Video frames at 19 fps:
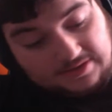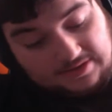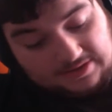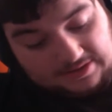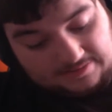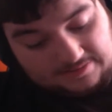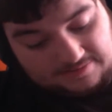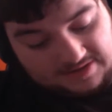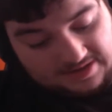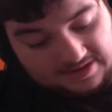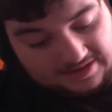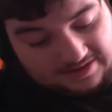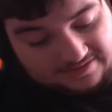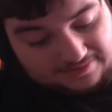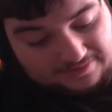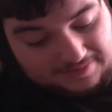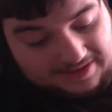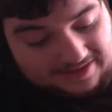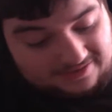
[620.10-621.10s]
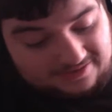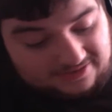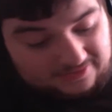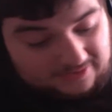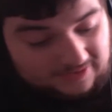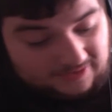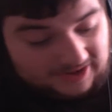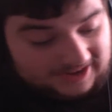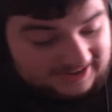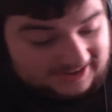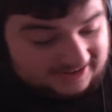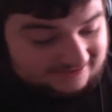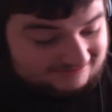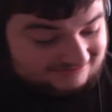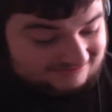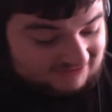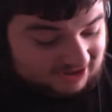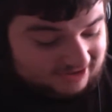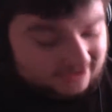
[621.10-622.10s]
Yeah, that was £1 as well. I
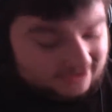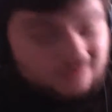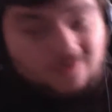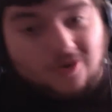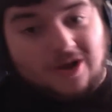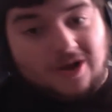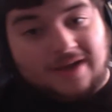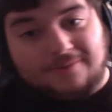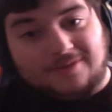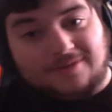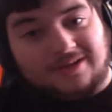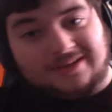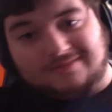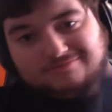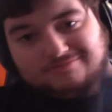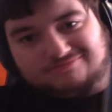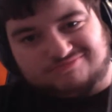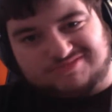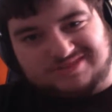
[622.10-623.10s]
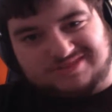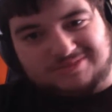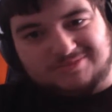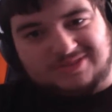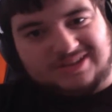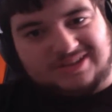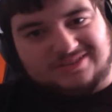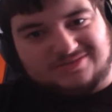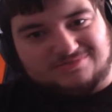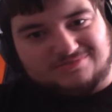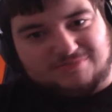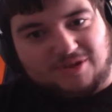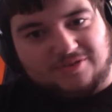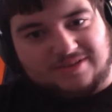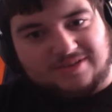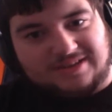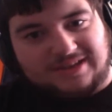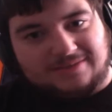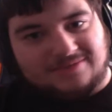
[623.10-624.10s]
don't know why, but some like
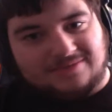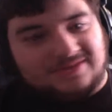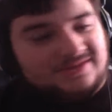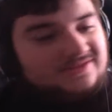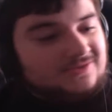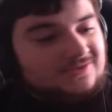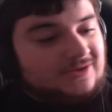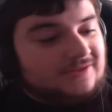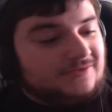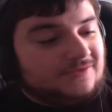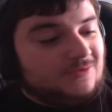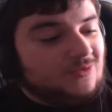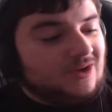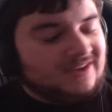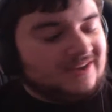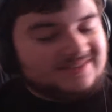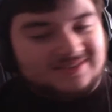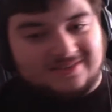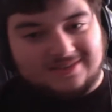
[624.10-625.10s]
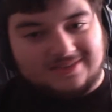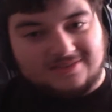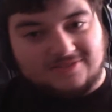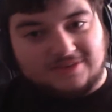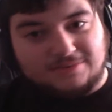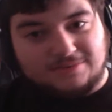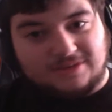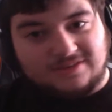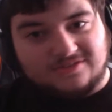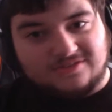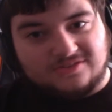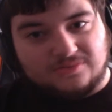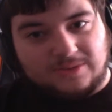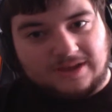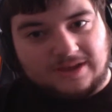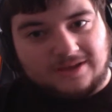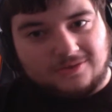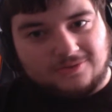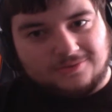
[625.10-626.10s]
poker games like this quite fun. Why is it a 3+ as
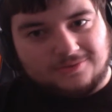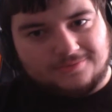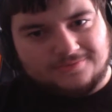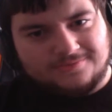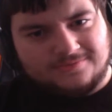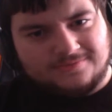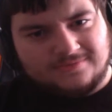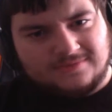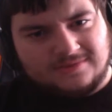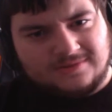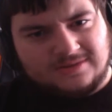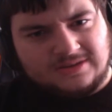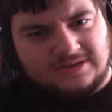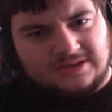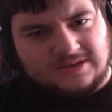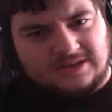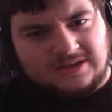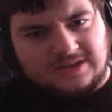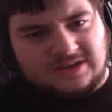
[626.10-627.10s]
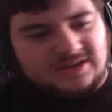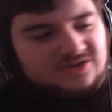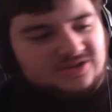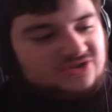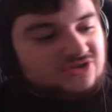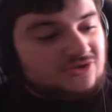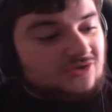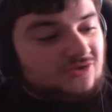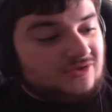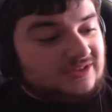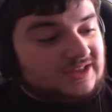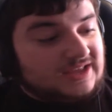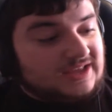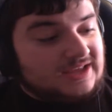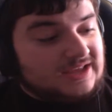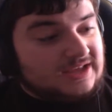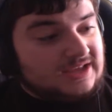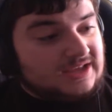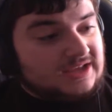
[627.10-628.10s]
well?
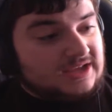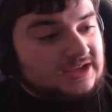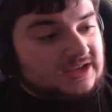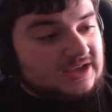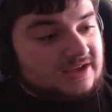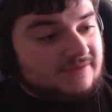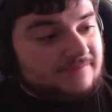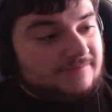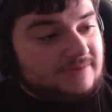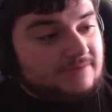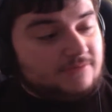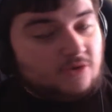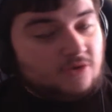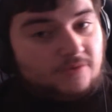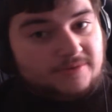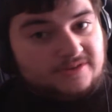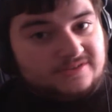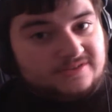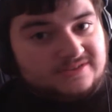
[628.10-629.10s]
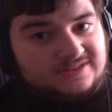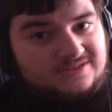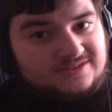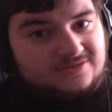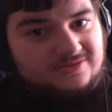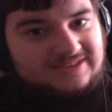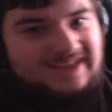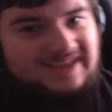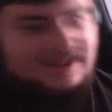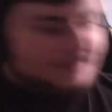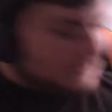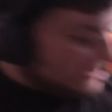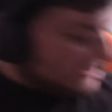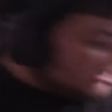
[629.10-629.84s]
Surely it would be more because it's got gambling in